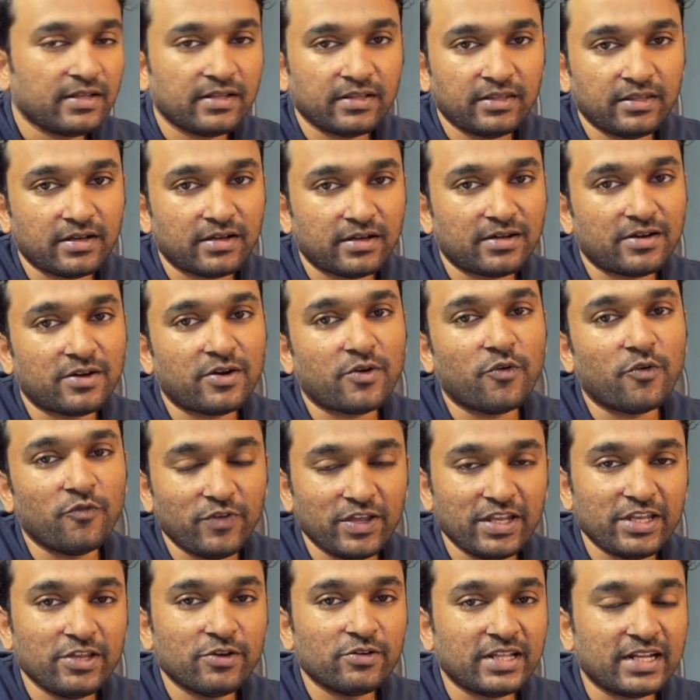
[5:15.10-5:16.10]
The
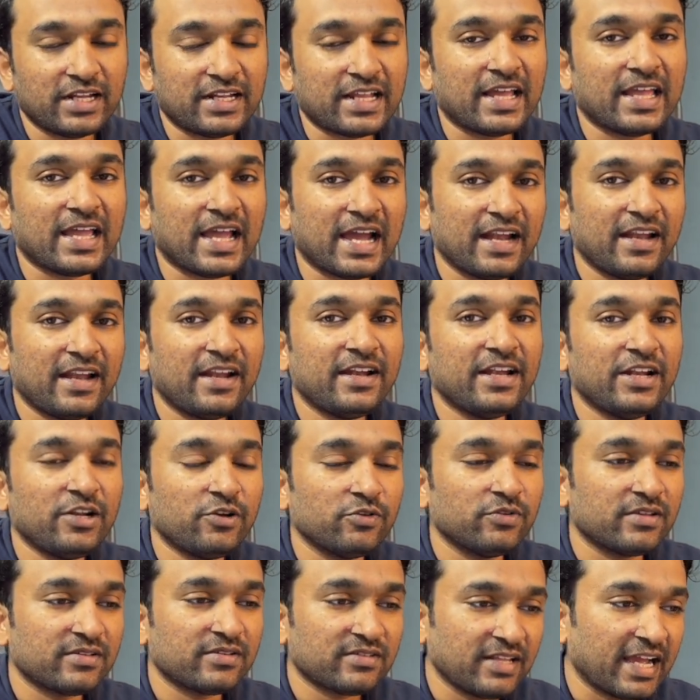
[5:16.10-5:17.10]
video that I added into
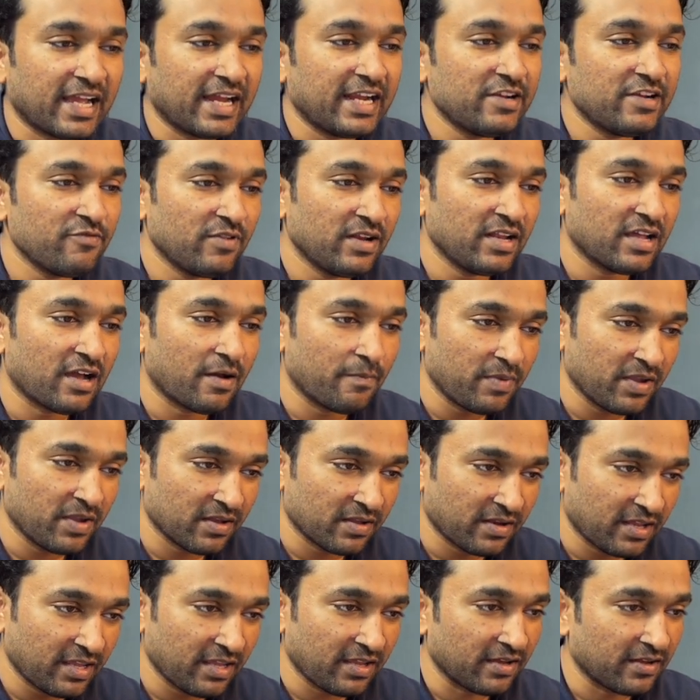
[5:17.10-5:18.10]
the slide will appear
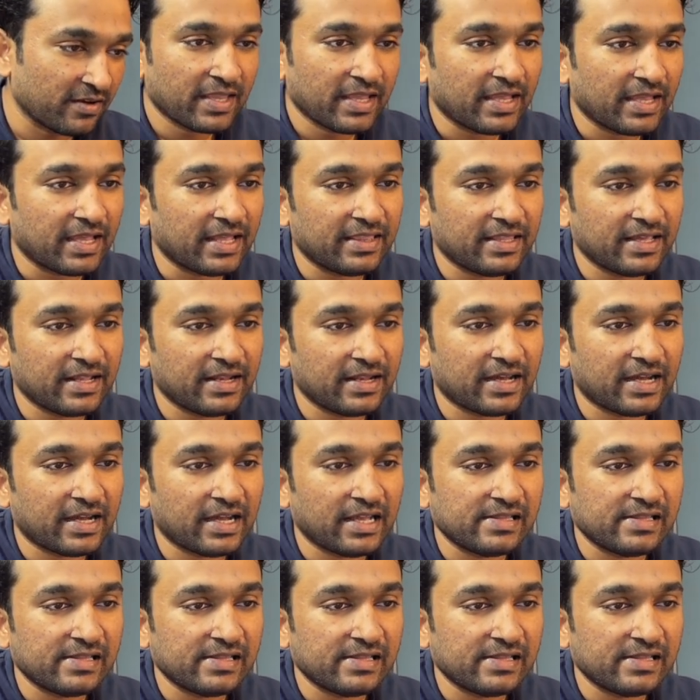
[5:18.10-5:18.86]
here, and then I'll